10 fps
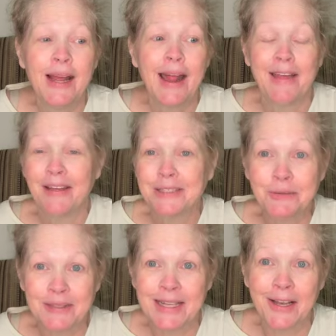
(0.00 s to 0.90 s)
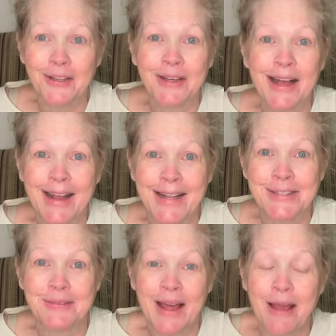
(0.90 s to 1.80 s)
And that's the reason I look like I
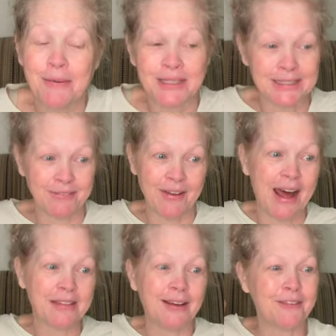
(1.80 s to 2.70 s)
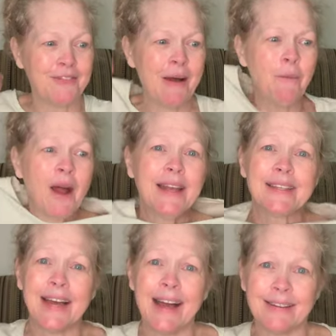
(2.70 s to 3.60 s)
do now, because I thought if I wait
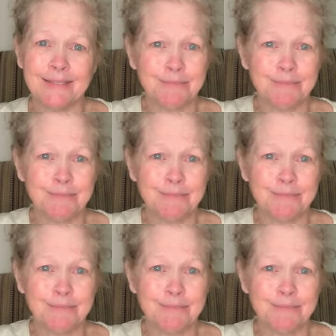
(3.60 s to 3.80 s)
till I